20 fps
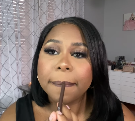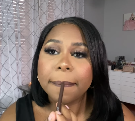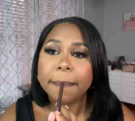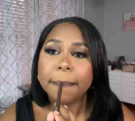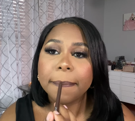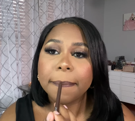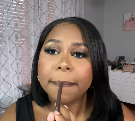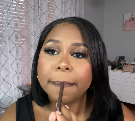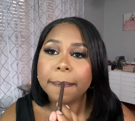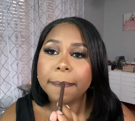
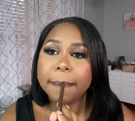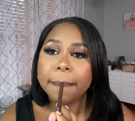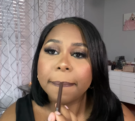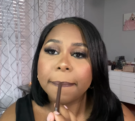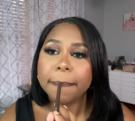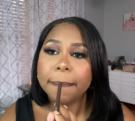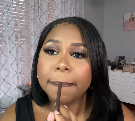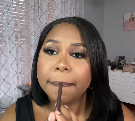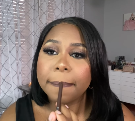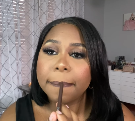
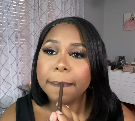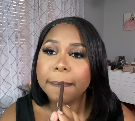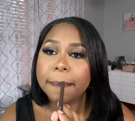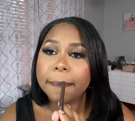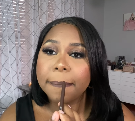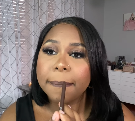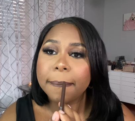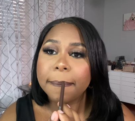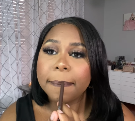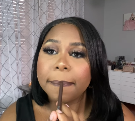
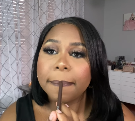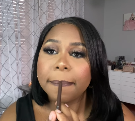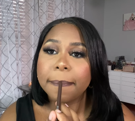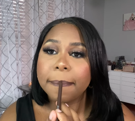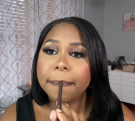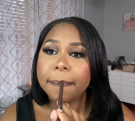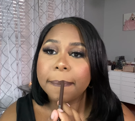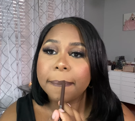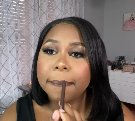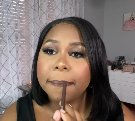
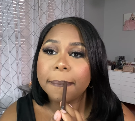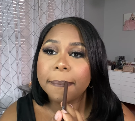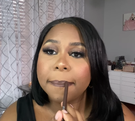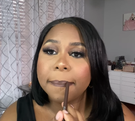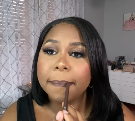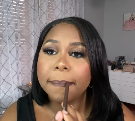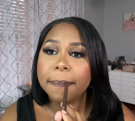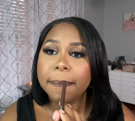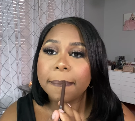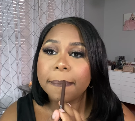
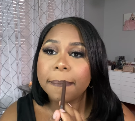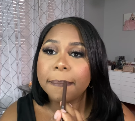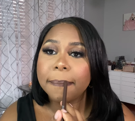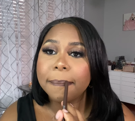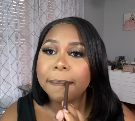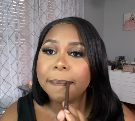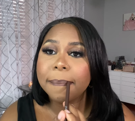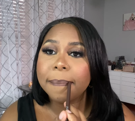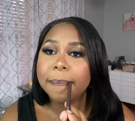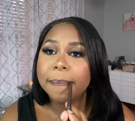
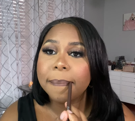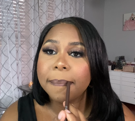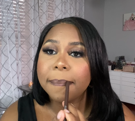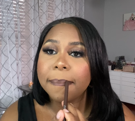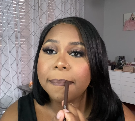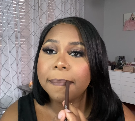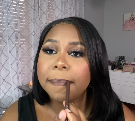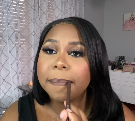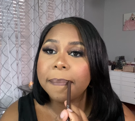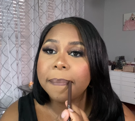
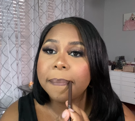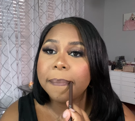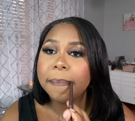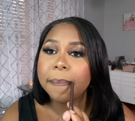(no one is talking)